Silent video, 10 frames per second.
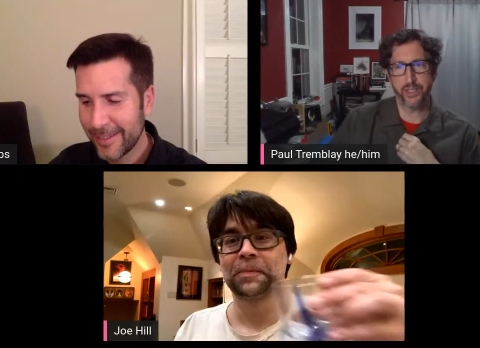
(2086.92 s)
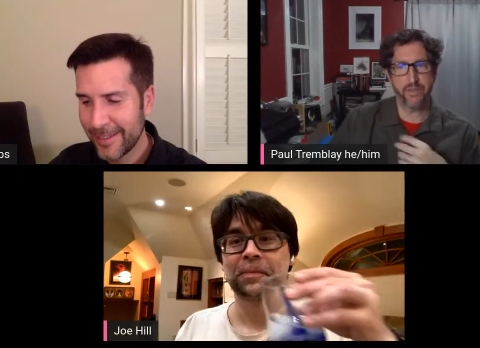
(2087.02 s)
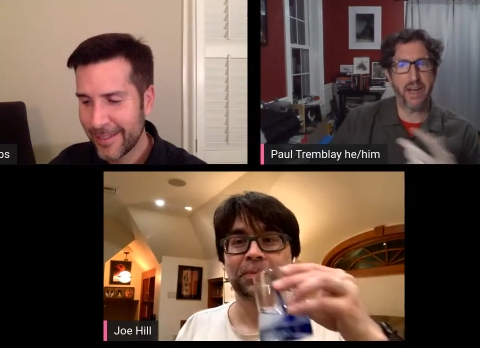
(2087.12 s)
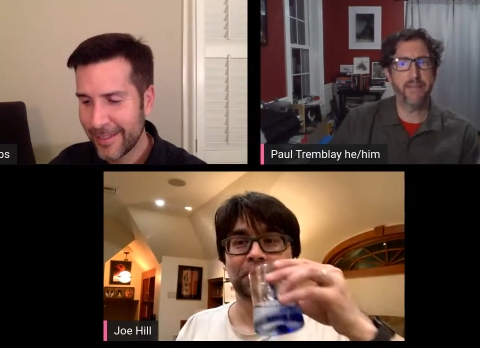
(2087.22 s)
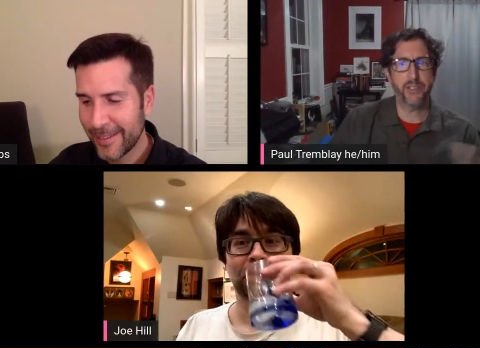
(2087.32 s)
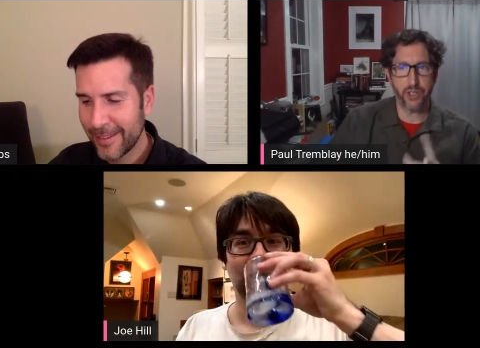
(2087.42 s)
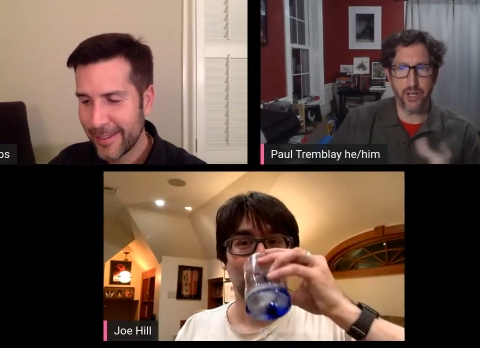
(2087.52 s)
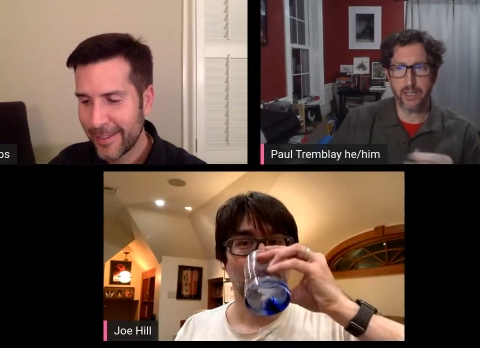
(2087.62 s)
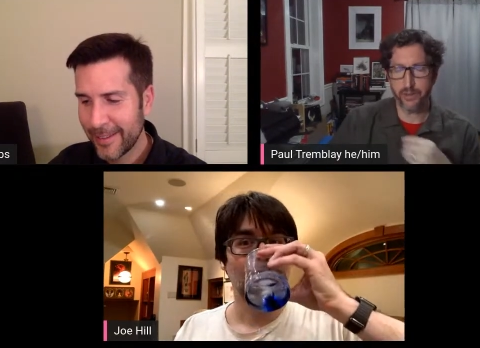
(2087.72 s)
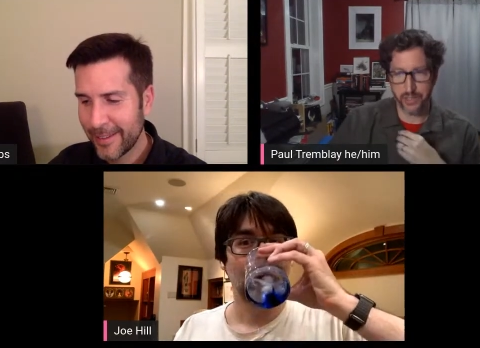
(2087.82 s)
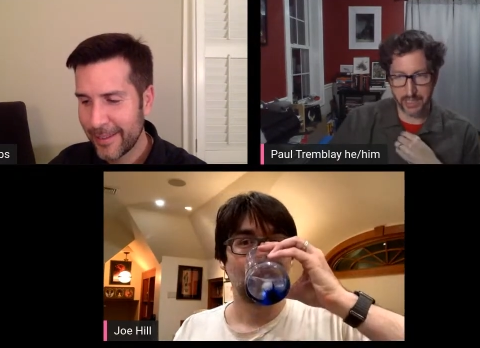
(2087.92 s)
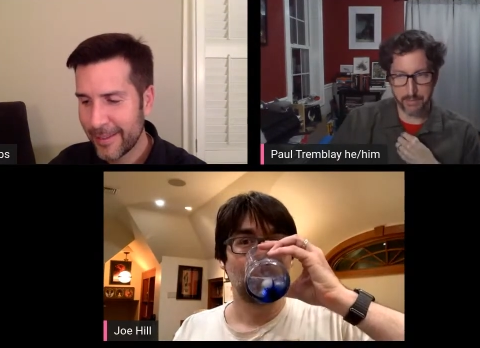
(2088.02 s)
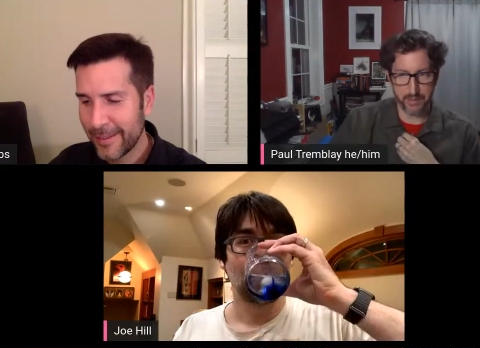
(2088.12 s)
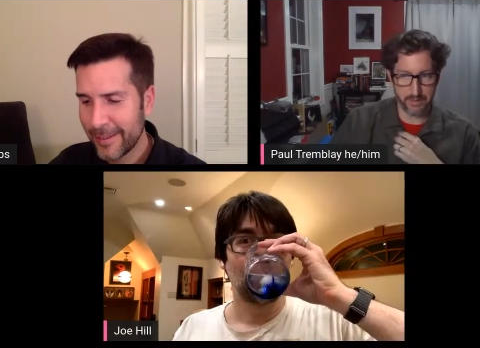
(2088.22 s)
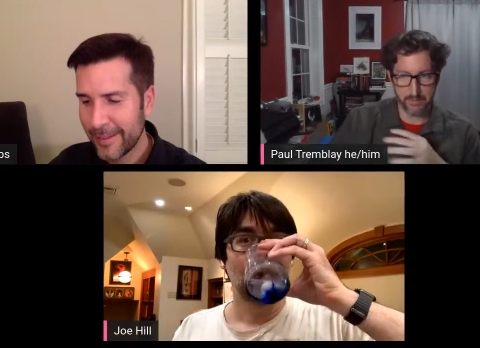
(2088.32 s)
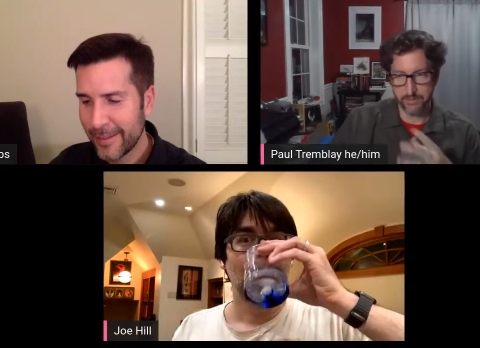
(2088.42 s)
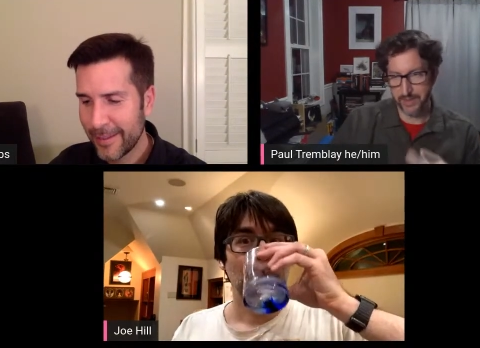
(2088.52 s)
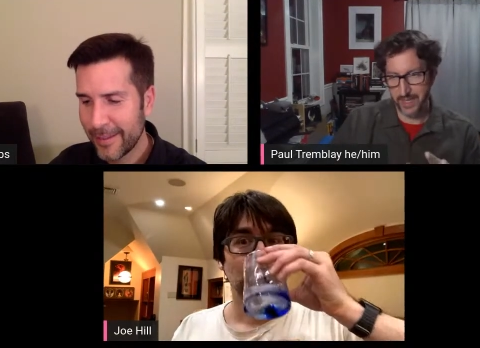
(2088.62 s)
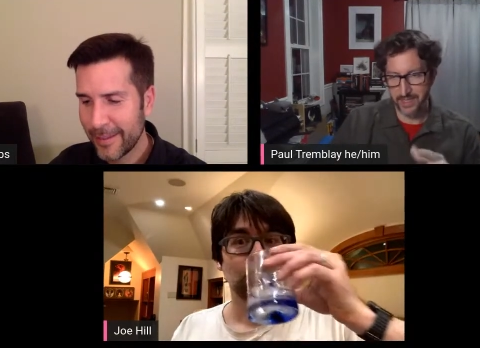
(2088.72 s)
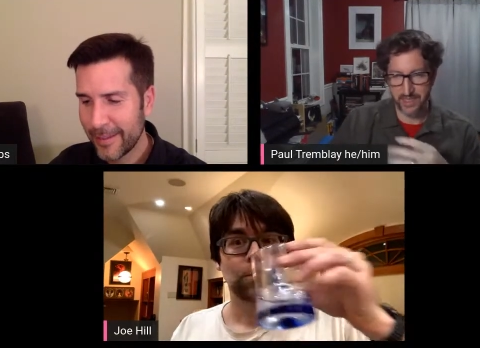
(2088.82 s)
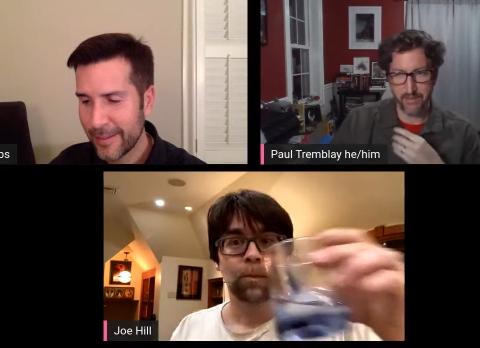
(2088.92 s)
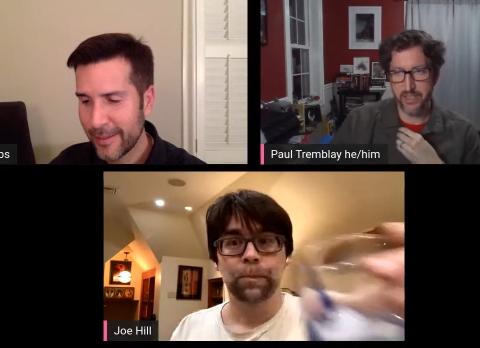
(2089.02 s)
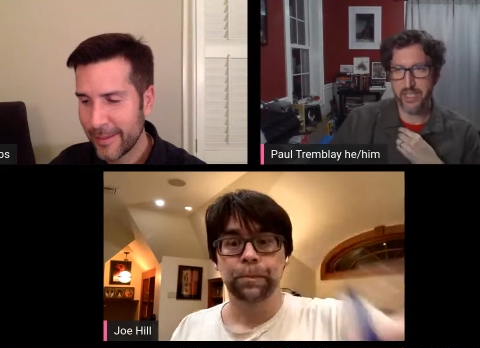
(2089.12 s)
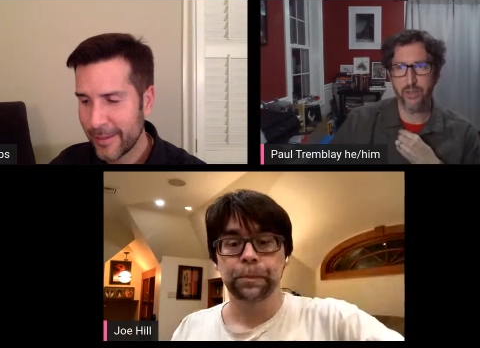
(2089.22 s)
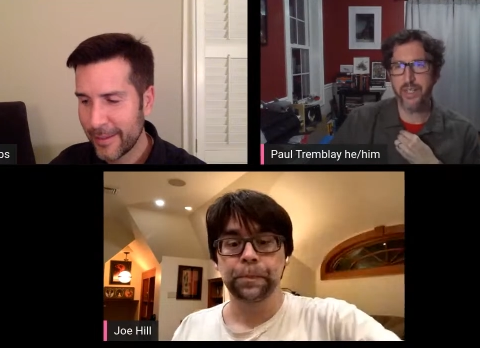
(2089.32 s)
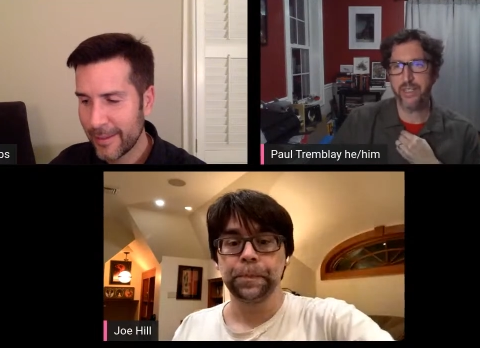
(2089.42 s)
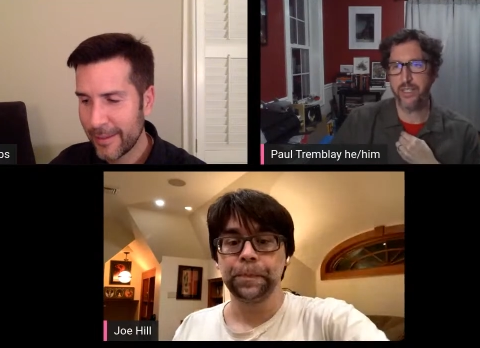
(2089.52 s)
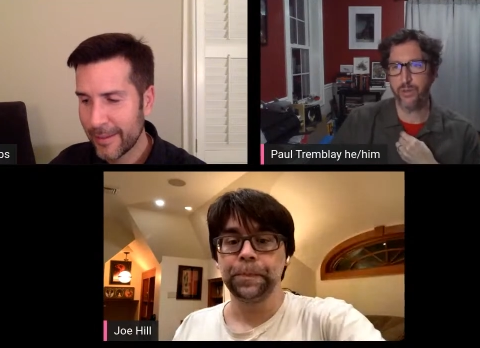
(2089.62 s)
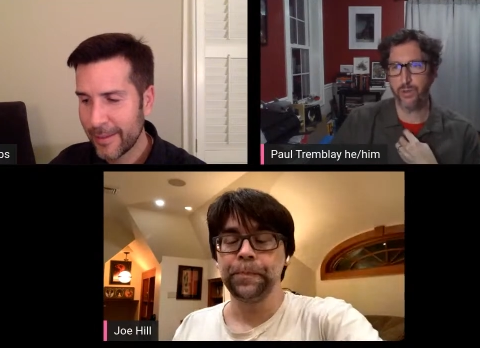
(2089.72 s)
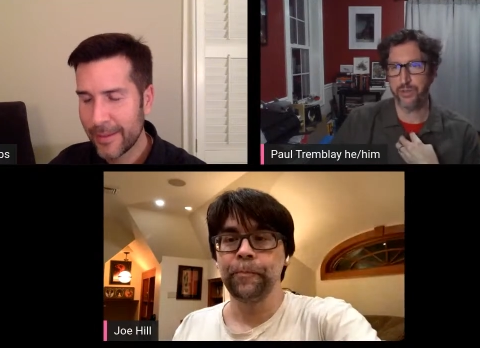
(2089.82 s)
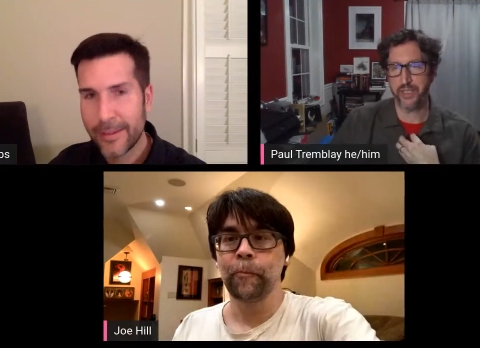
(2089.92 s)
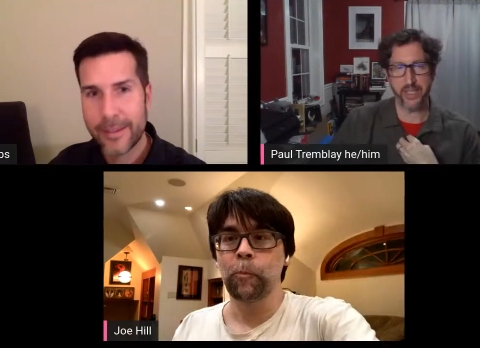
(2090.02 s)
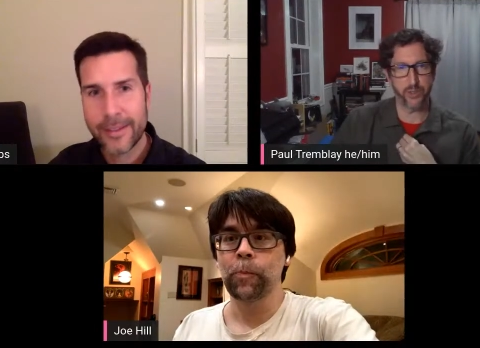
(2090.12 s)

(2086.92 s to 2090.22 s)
Speaker 1: in Survivor's Song. There's a couple of eh, 17 or 18 year old